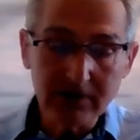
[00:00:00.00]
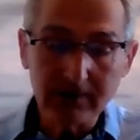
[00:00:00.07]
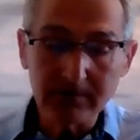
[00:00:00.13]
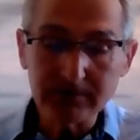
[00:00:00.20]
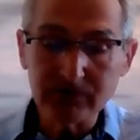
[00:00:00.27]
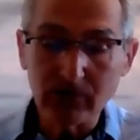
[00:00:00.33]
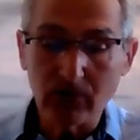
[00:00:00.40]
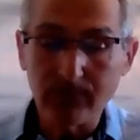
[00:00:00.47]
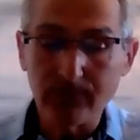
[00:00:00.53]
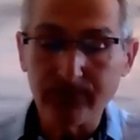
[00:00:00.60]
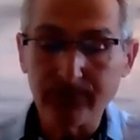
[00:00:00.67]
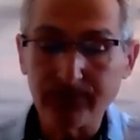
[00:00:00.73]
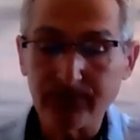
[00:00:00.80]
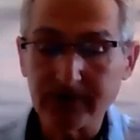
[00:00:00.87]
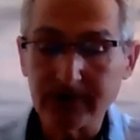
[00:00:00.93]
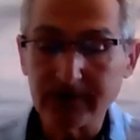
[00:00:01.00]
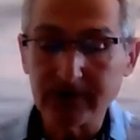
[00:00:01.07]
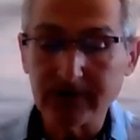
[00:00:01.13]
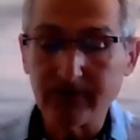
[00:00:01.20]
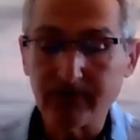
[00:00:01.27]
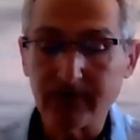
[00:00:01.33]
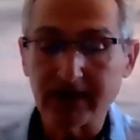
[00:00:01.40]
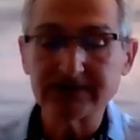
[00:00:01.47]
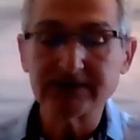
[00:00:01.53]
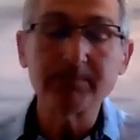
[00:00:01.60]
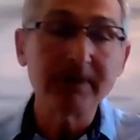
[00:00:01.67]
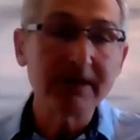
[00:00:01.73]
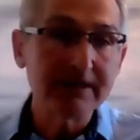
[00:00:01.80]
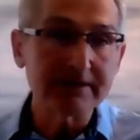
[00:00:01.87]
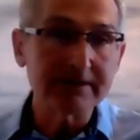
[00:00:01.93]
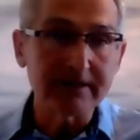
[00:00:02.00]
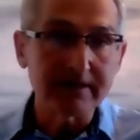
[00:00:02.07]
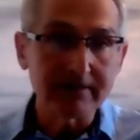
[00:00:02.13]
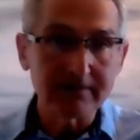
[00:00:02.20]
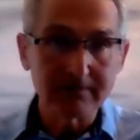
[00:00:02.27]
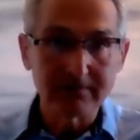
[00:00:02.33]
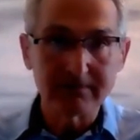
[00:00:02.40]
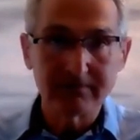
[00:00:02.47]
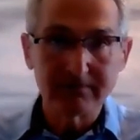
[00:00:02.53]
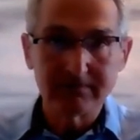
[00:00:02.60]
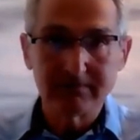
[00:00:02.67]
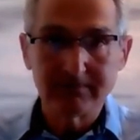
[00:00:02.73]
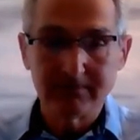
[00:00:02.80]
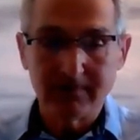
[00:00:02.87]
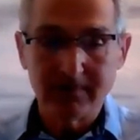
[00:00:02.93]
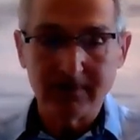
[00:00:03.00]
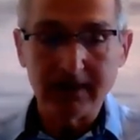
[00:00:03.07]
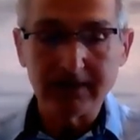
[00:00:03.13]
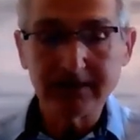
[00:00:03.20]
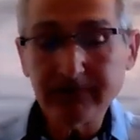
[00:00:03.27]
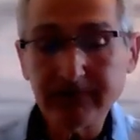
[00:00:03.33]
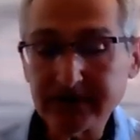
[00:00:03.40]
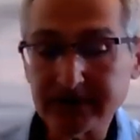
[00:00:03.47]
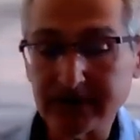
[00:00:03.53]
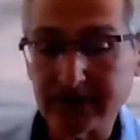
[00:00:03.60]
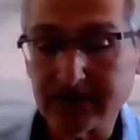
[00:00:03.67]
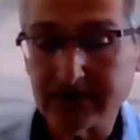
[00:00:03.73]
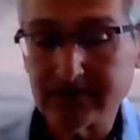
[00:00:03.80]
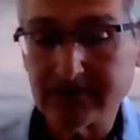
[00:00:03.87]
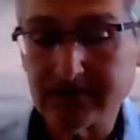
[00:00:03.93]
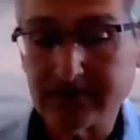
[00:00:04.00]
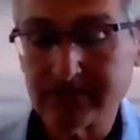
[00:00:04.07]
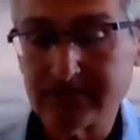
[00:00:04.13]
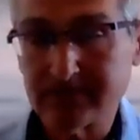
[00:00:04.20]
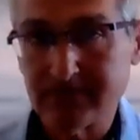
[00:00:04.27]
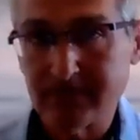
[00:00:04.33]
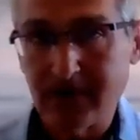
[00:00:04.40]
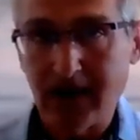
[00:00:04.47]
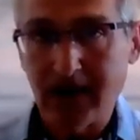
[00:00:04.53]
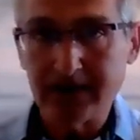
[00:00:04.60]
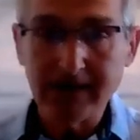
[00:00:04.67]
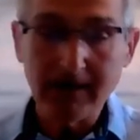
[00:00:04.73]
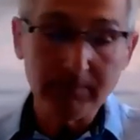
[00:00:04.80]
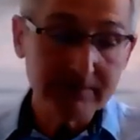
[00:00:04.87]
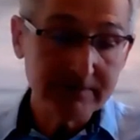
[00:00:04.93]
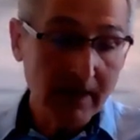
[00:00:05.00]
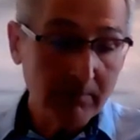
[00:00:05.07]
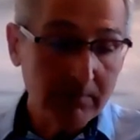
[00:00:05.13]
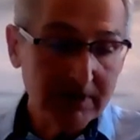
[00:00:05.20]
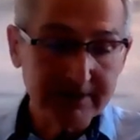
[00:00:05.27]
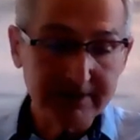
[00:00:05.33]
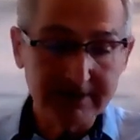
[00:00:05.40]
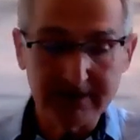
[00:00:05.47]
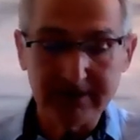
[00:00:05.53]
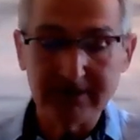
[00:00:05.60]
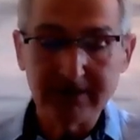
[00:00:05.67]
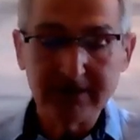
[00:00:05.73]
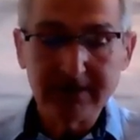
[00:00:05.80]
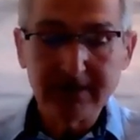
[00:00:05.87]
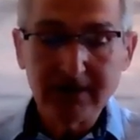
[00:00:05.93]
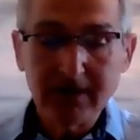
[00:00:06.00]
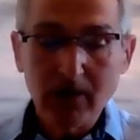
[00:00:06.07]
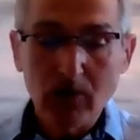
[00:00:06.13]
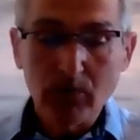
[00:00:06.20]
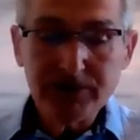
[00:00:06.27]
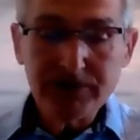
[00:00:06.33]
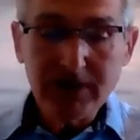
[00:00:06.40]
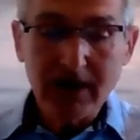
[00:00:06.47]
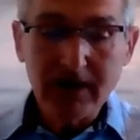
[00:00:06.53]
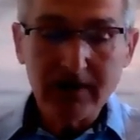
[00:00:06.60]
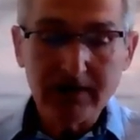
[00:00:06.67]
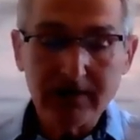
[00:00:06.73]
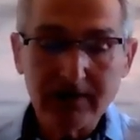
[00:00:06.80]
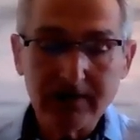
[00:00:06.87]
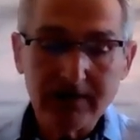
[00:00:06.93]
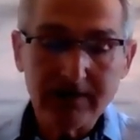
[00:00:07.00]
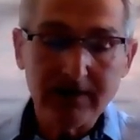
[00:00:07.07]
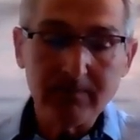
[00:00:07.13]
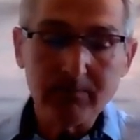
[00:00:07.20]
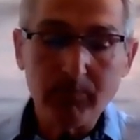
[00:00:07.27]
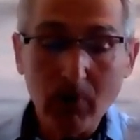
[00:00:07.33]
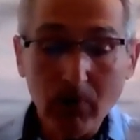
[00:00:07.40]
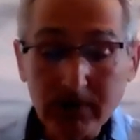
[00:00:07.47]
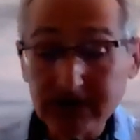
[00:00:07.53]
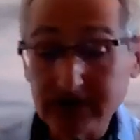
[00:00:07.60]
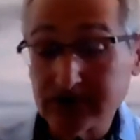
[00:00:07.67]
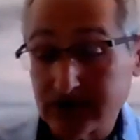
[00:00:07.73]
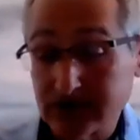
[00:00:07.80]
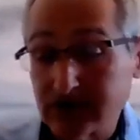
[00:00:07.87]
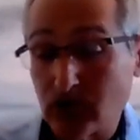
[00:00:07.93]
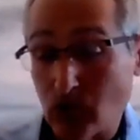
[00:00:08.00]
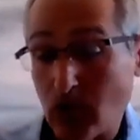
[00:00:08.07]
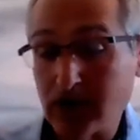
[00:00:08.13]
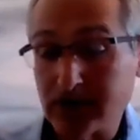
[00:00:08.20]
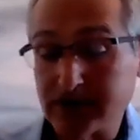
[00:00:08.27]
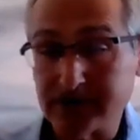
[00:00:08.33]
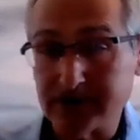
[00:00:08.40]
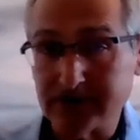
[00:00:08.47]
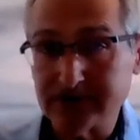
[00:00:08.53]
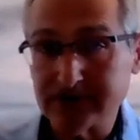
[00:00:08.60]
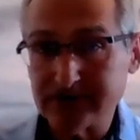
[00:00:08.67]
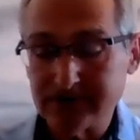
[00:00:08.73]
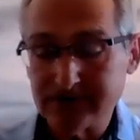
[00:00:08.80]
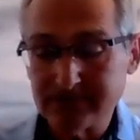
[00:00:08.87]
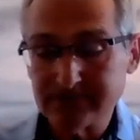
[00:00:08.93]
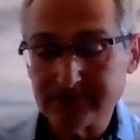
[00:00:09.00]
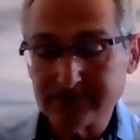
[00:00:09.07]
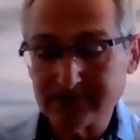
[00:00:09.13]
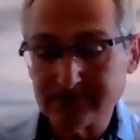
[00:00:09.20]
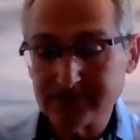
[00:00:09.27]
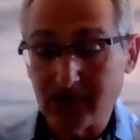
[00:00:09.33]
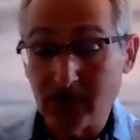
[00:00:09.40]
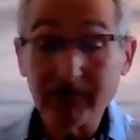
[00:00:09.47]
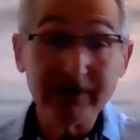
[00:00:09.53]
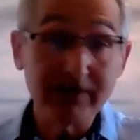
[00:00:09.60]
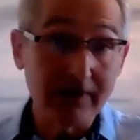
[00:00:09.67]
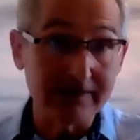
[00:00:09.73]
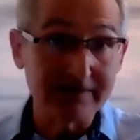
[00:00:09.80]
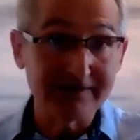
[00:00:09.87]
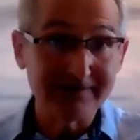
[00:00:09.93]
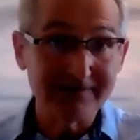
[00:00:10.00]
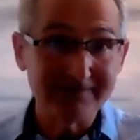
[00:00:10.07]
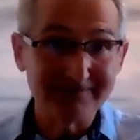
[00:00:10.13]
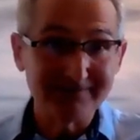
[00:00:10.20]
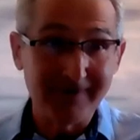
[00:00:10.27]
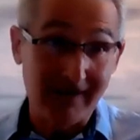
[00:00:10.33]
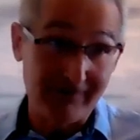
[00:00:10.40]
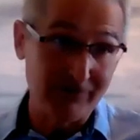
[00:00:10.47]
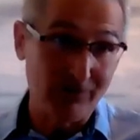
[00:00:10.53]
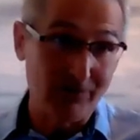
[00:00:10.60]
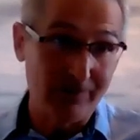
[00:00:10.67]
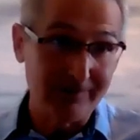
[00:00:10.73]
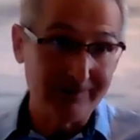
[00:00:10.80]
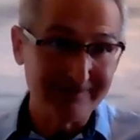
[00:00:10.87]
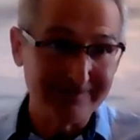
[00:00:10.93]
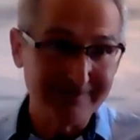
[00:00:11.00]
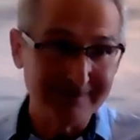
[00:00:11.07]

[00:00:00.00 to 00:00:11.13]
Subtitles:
terms of flexibility, creativity, adaptability, which are important qualities of a nurse, after all,